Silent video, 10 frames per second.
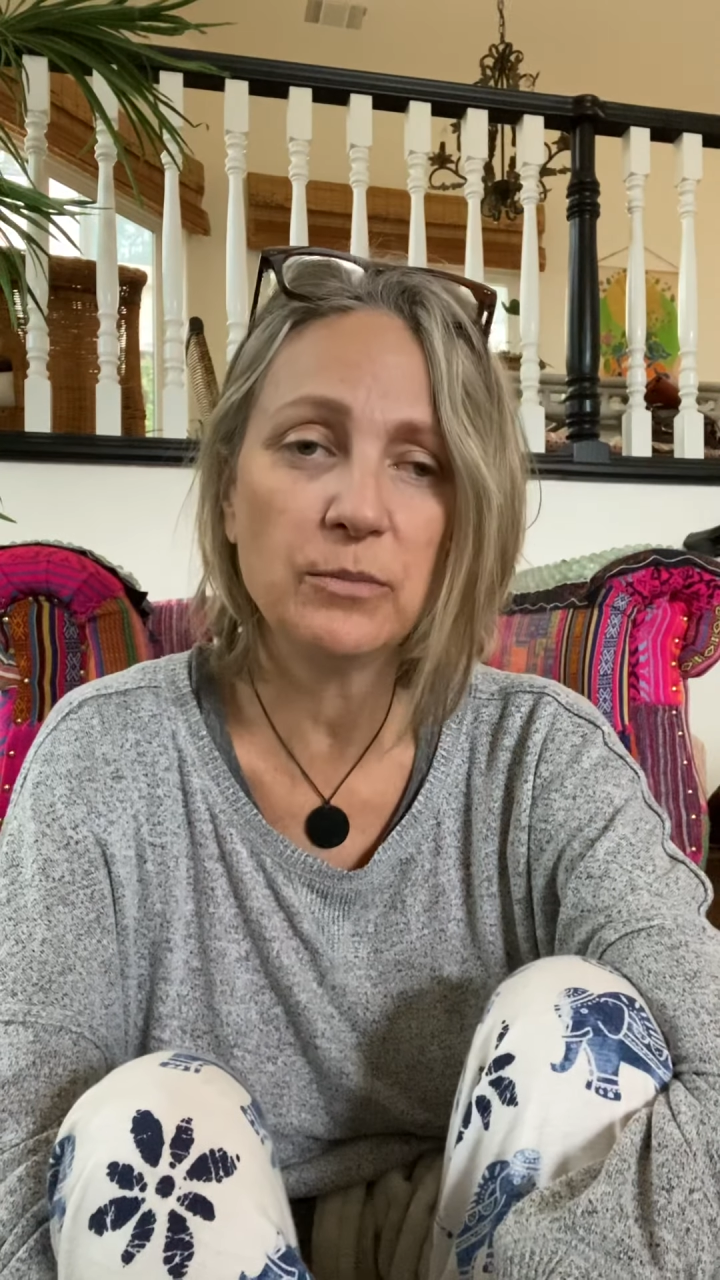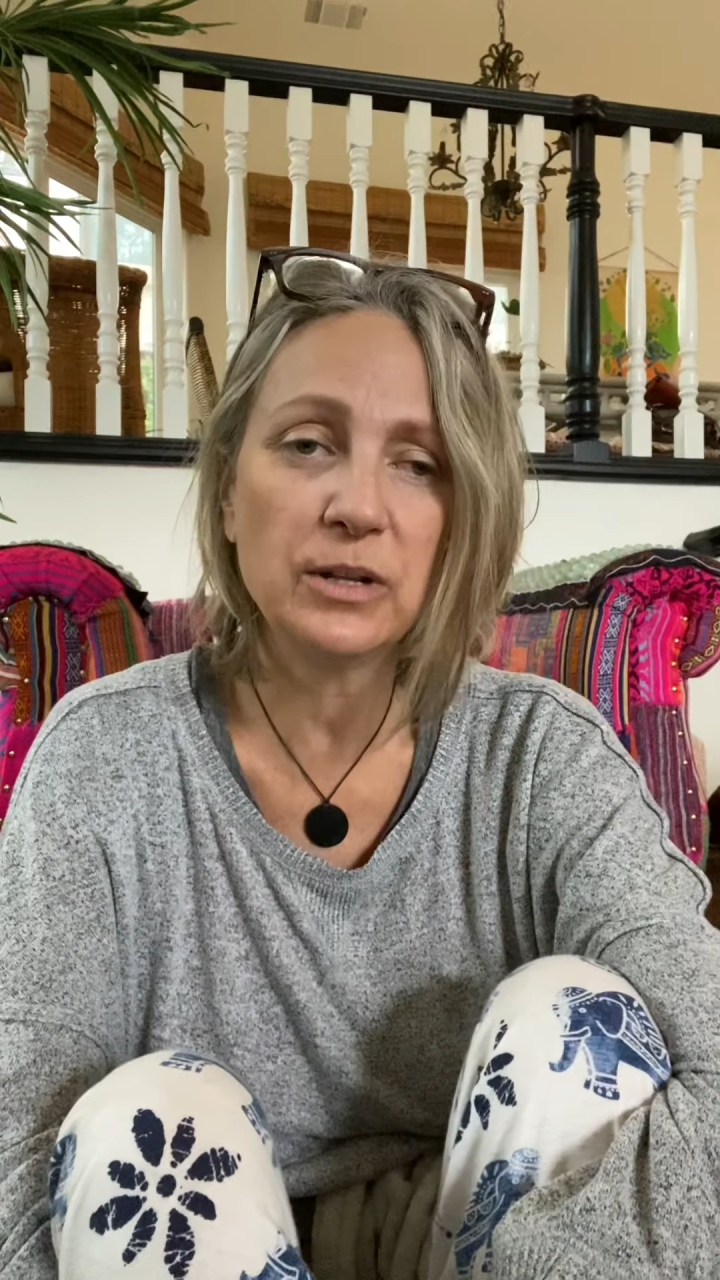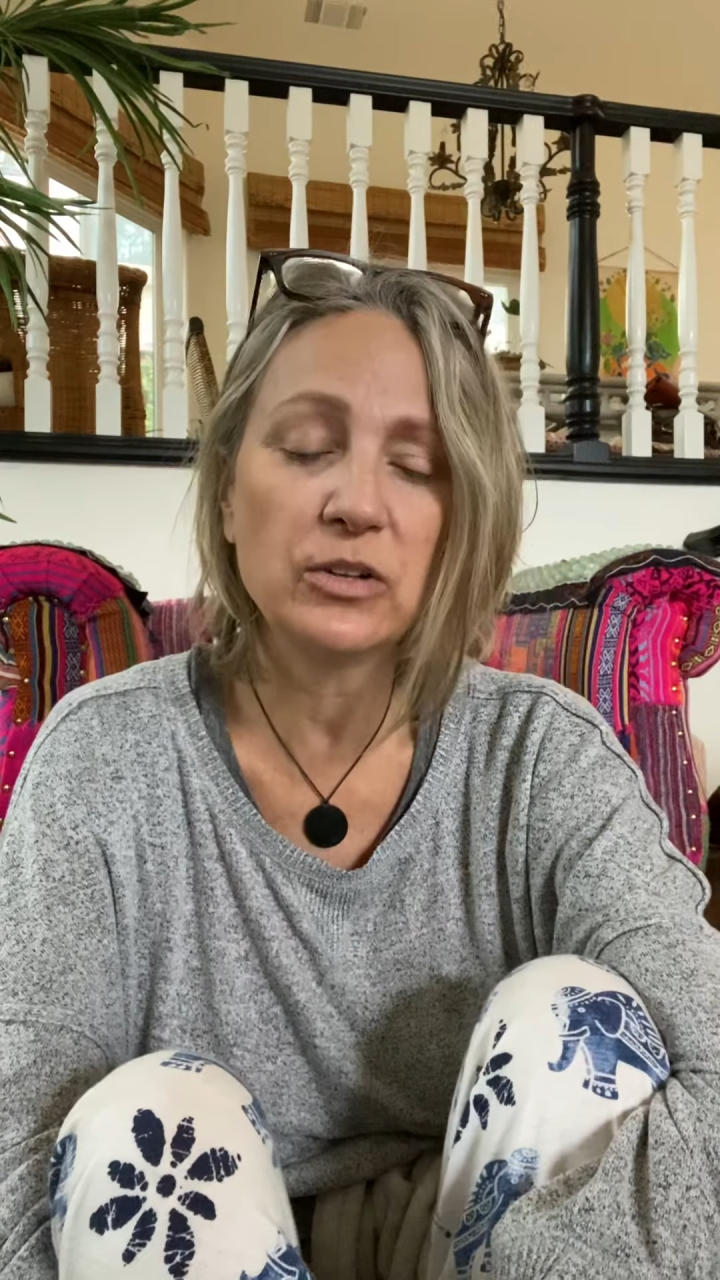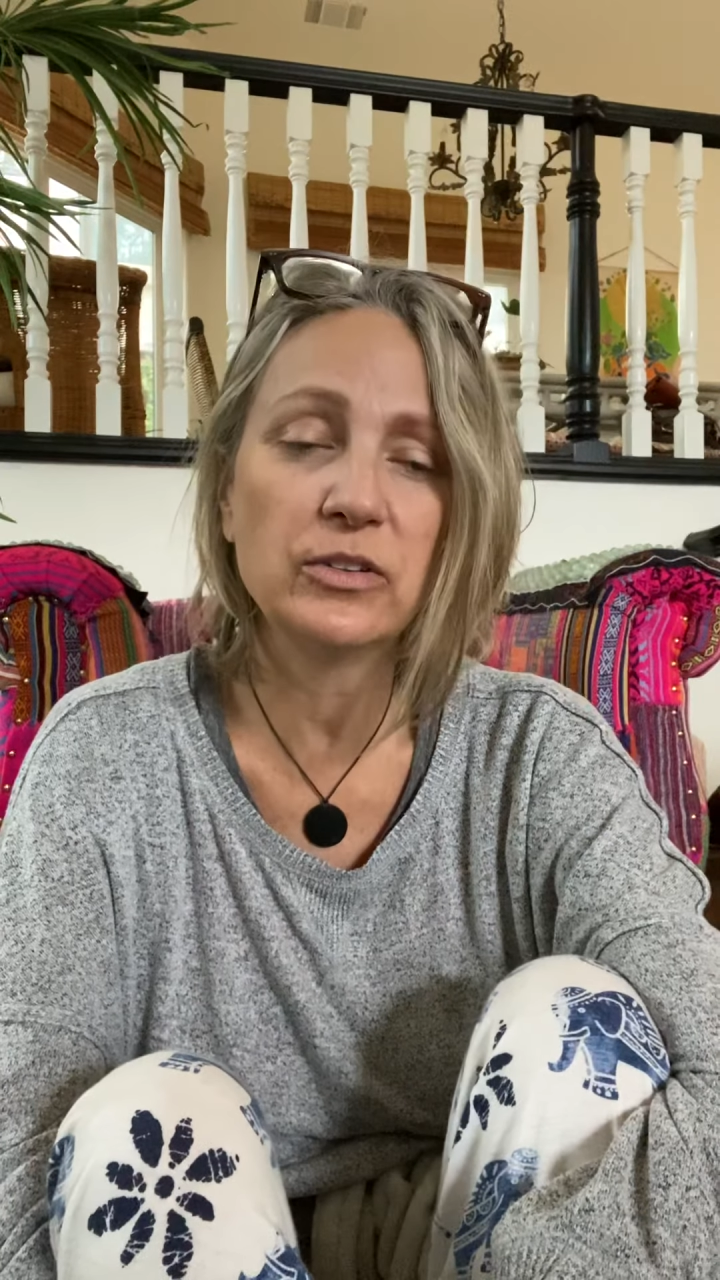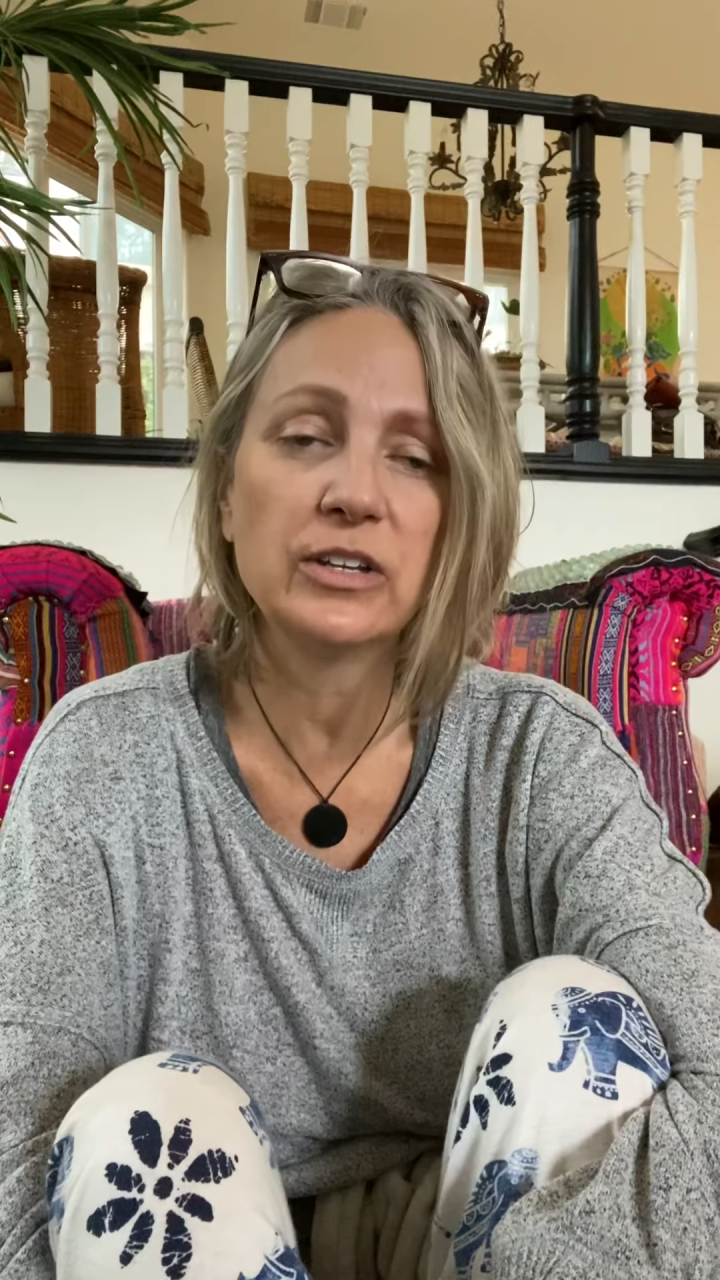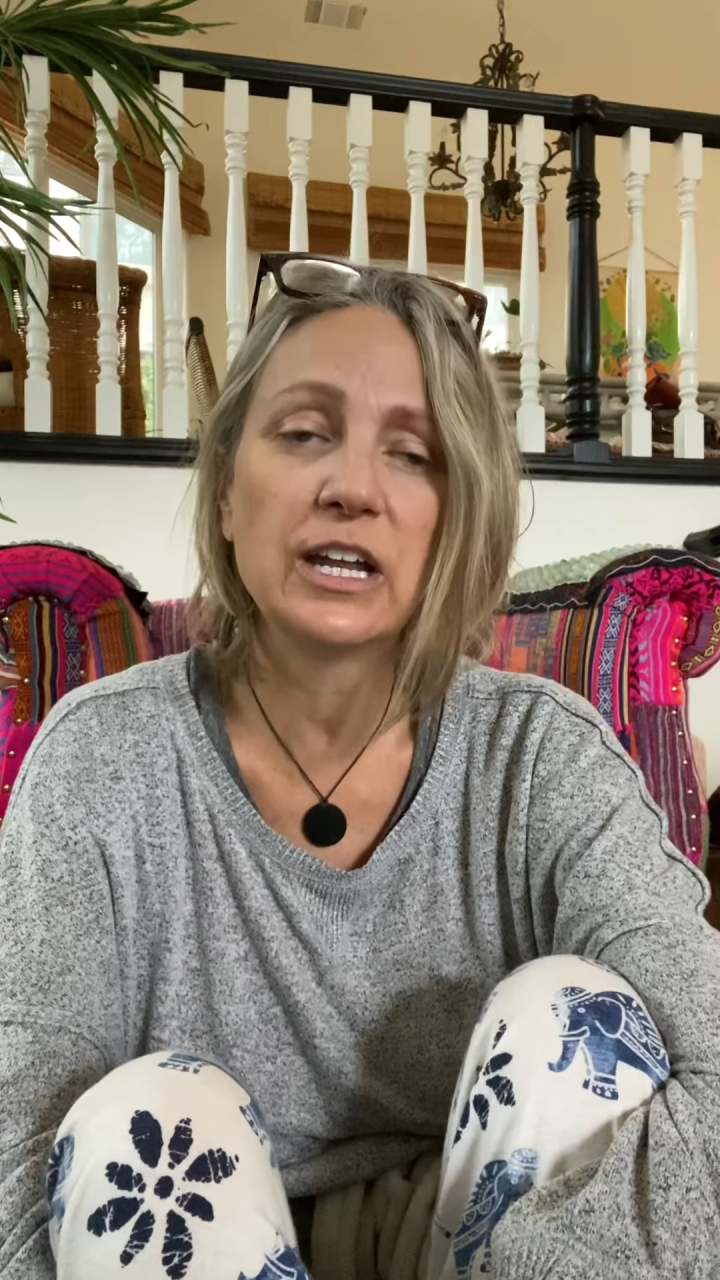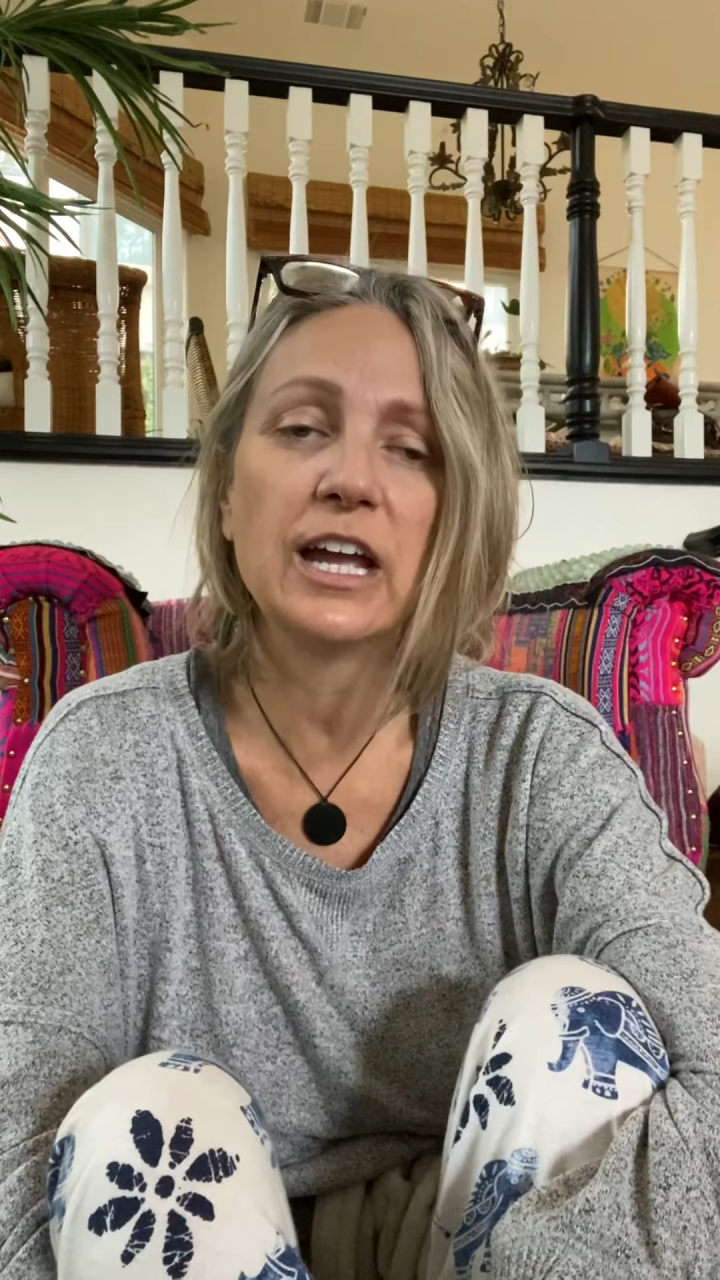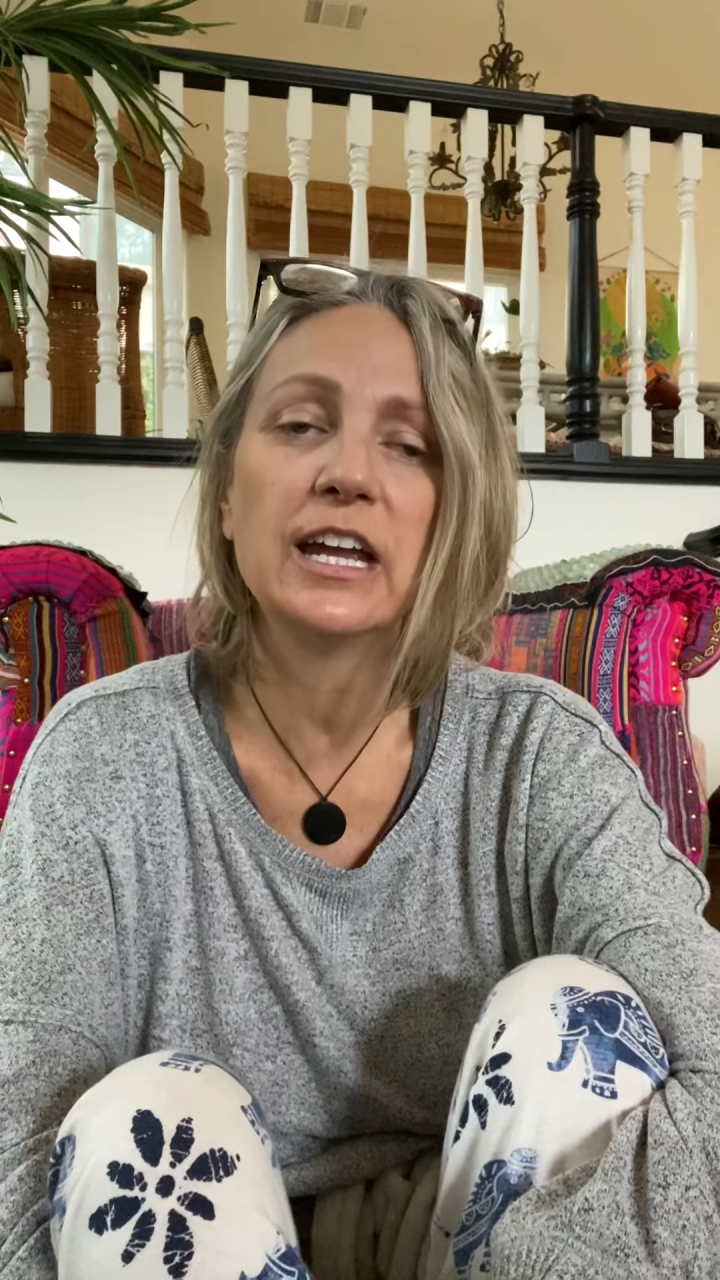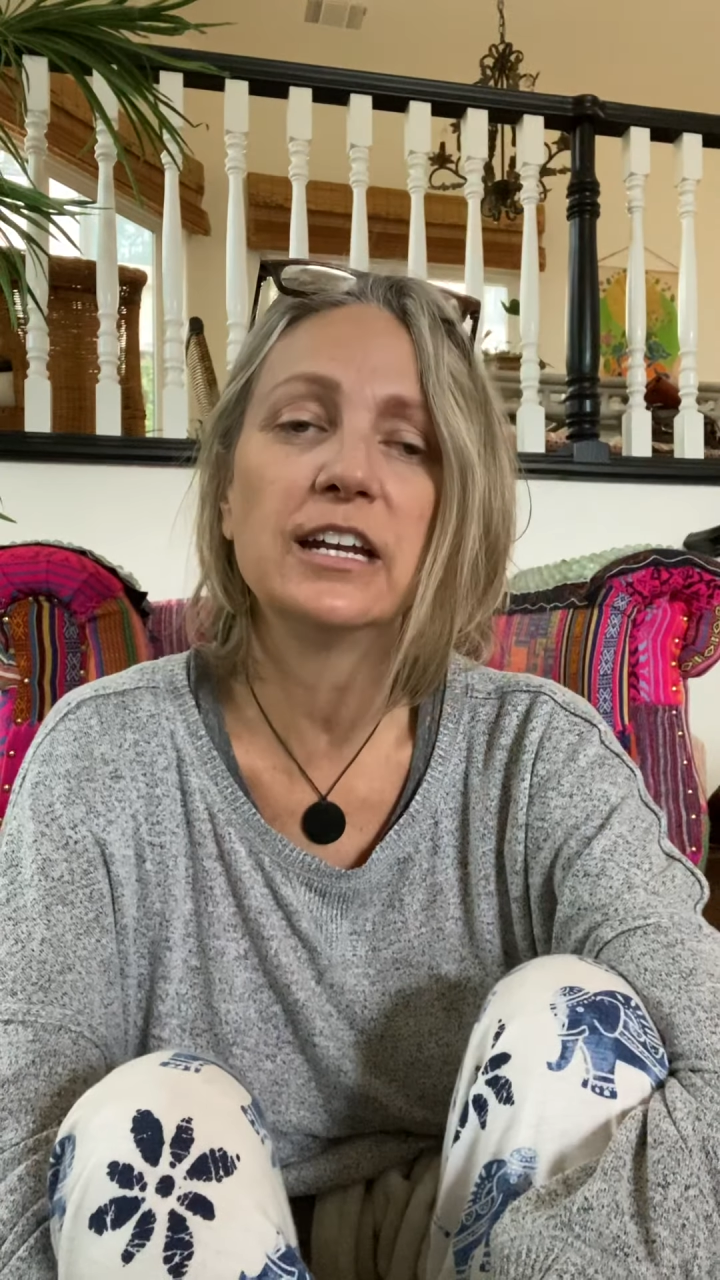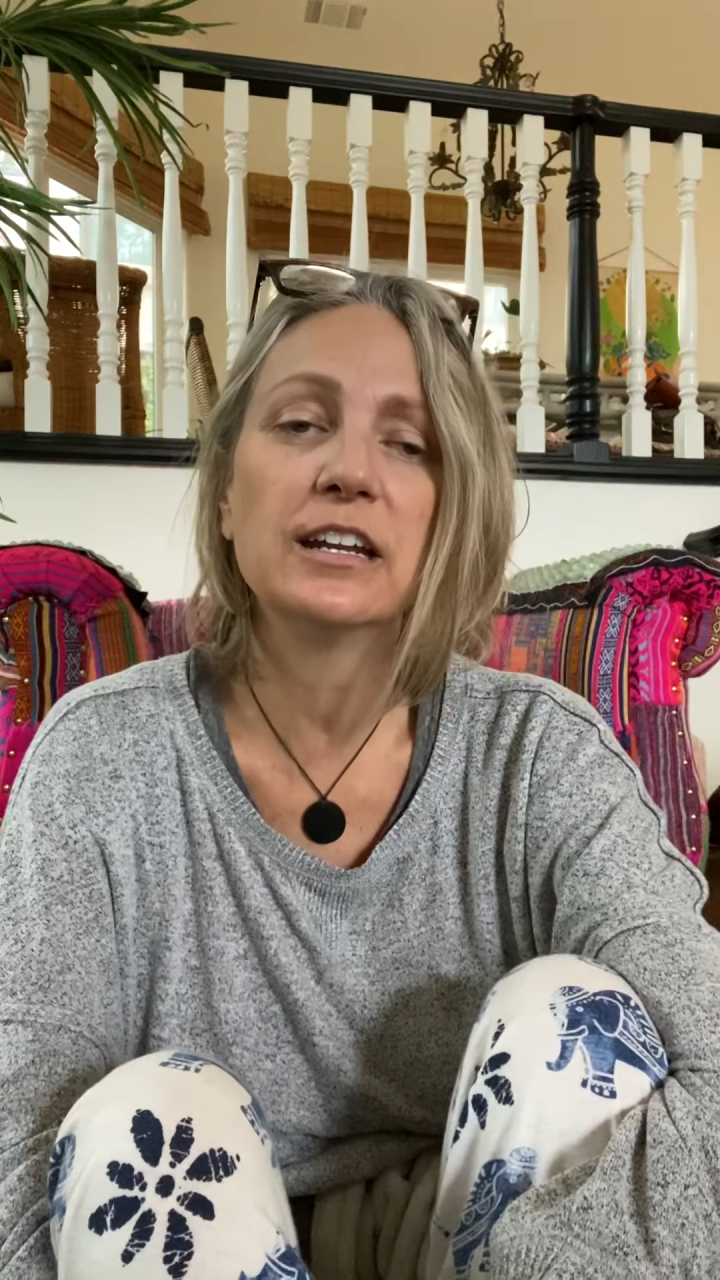middle of the
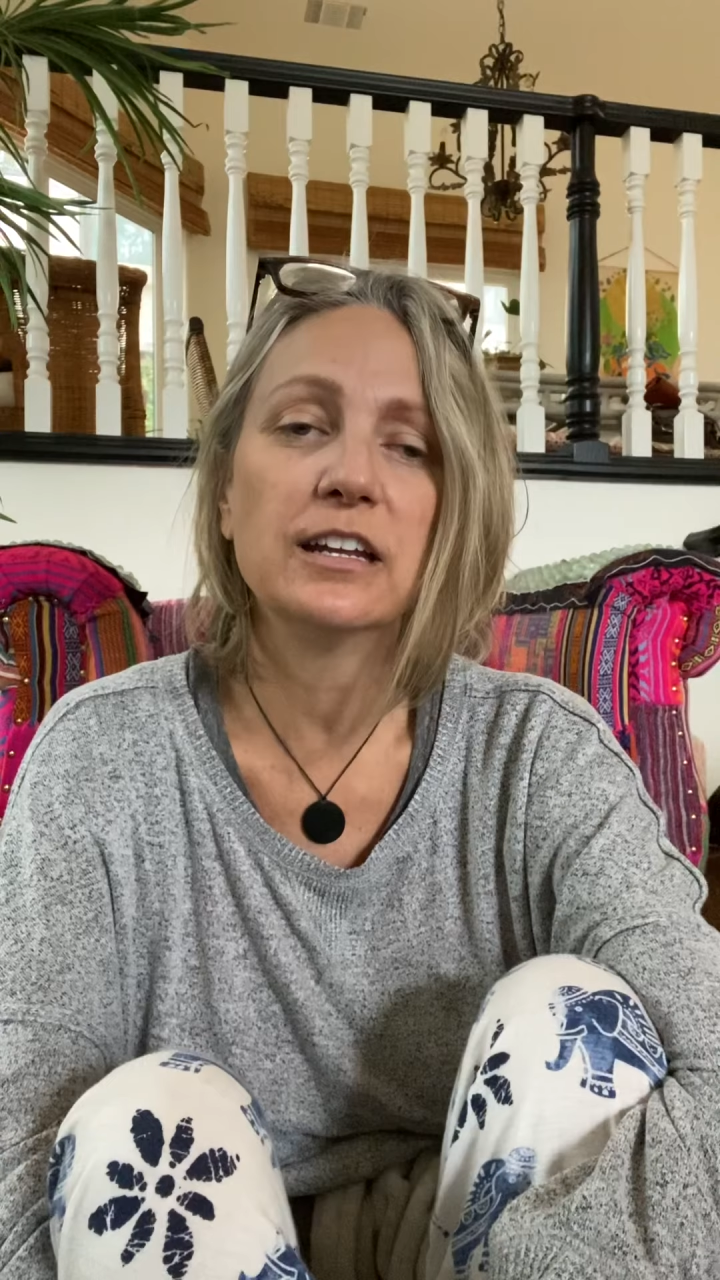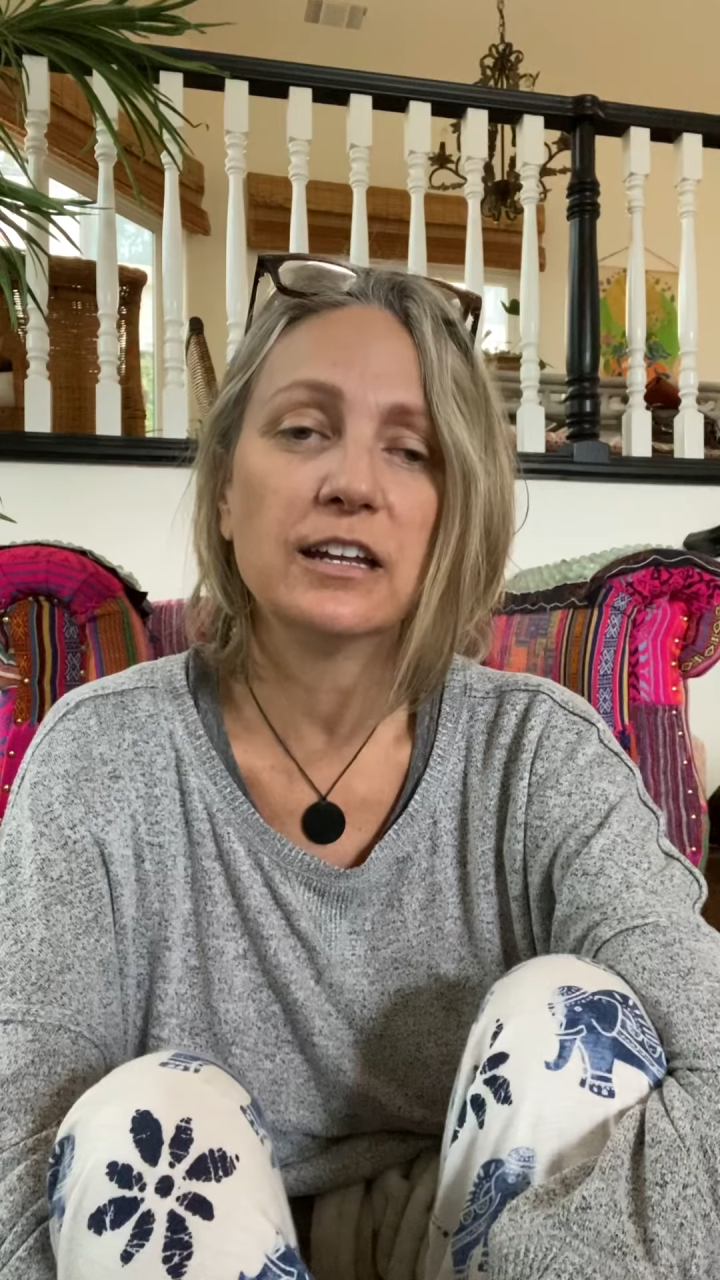night,